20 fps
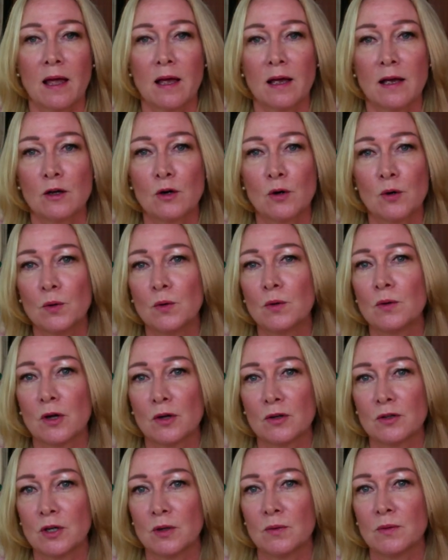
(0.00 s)
call
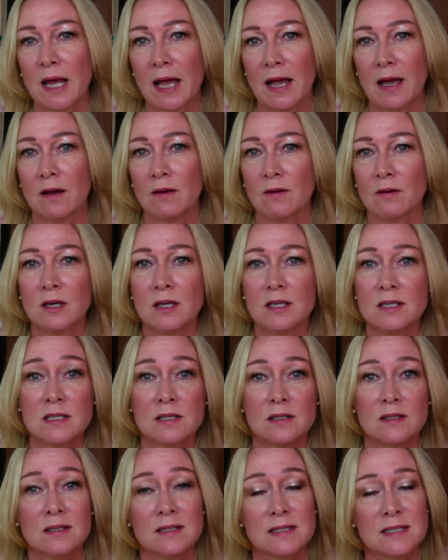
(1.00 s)
on you now
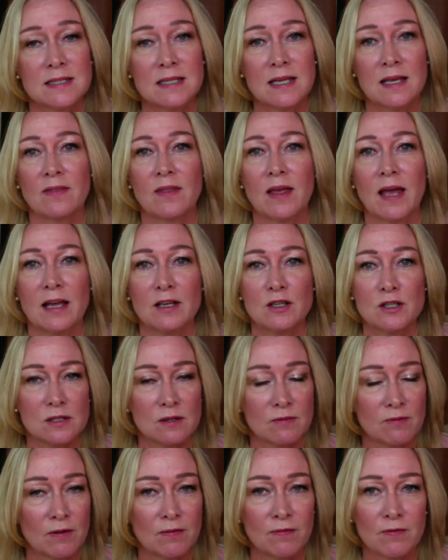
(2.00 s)
to sit there just
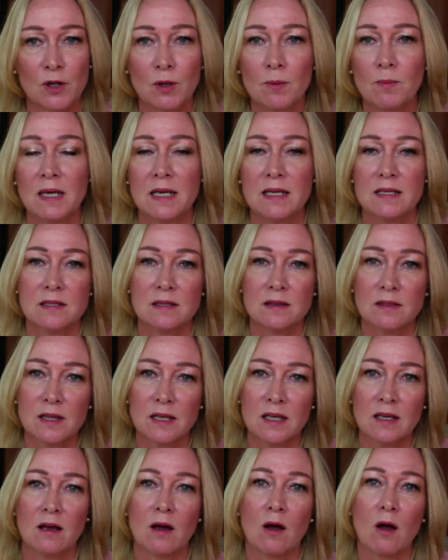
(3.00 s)
for a few minutes
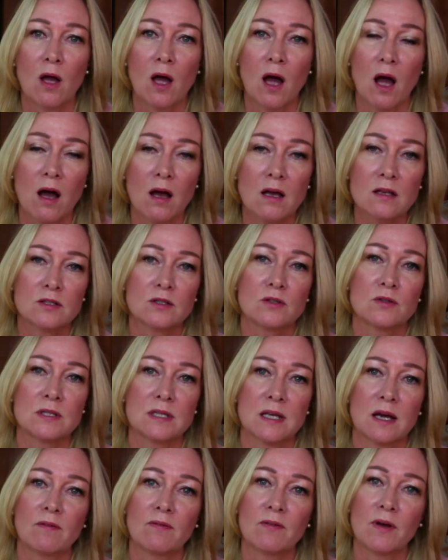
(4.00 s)
and ask
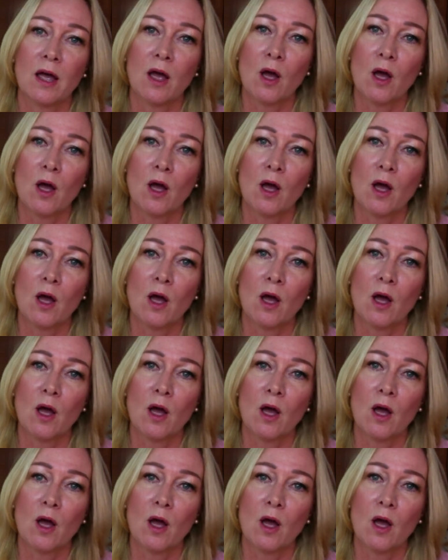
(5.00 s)
yourself,